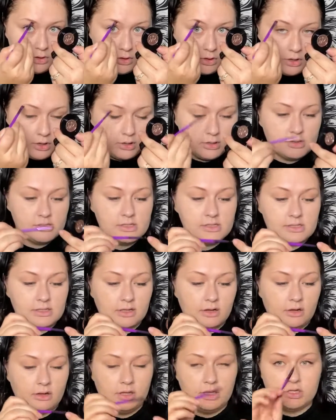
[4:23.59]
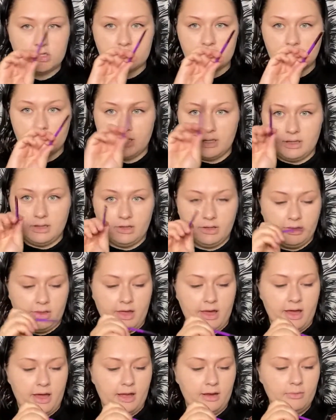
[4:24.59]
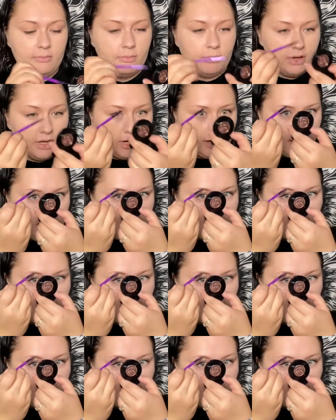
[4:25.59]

Hers is literally just a little line, but